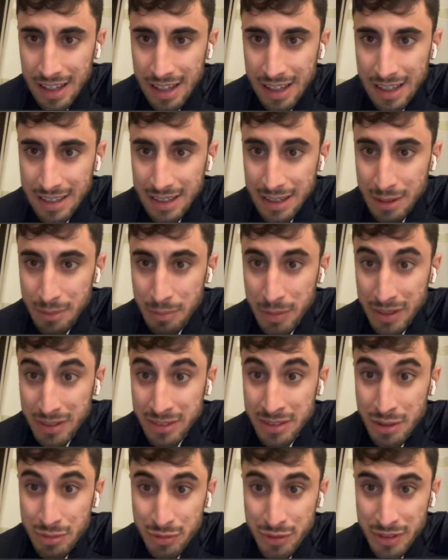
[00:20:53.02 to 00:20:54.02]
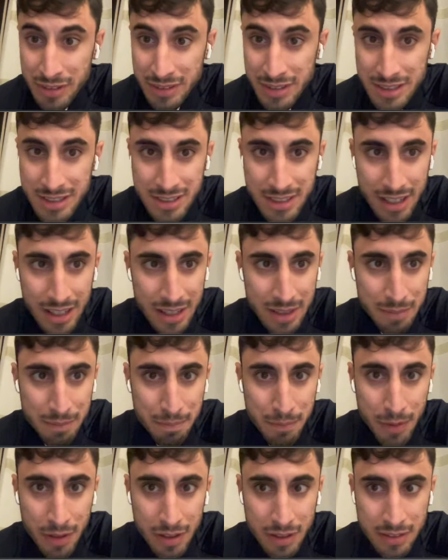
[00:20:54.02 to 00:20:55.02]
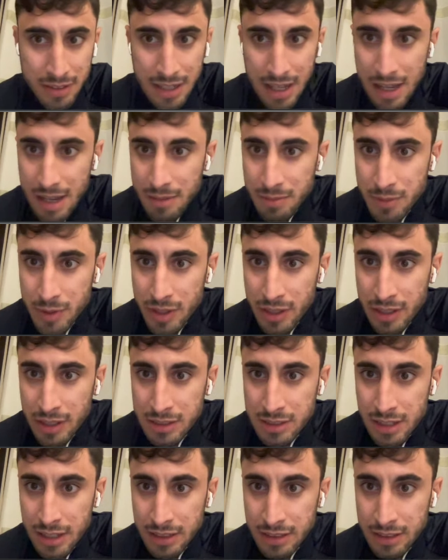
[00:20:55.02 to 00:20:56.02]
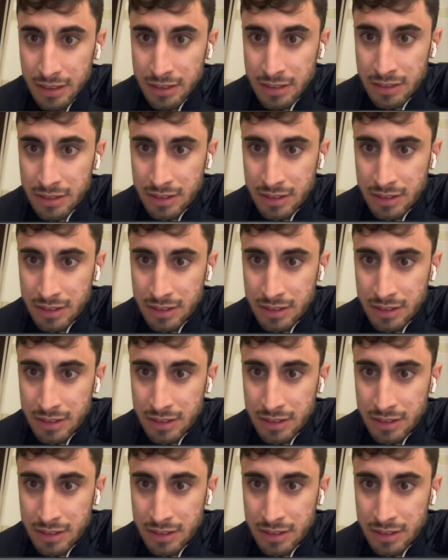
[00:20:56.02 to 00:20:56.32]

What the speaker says: little bit different this time, but I'm really excited